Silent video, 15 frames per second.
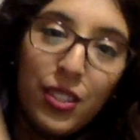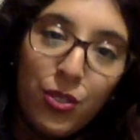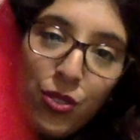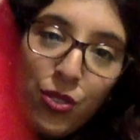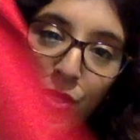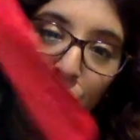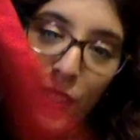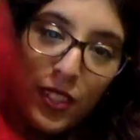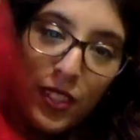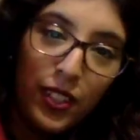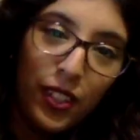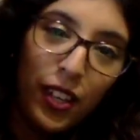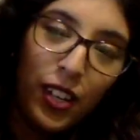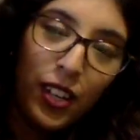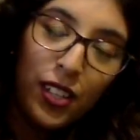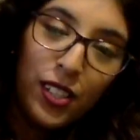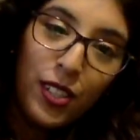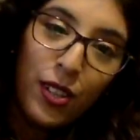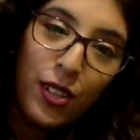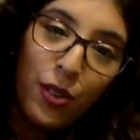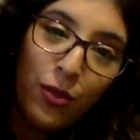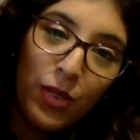little skirt to
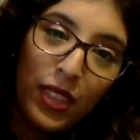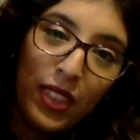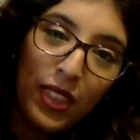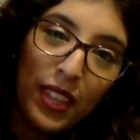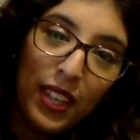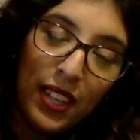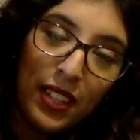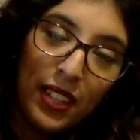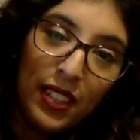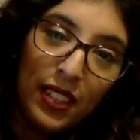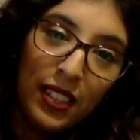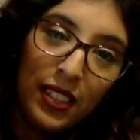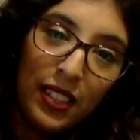go with it.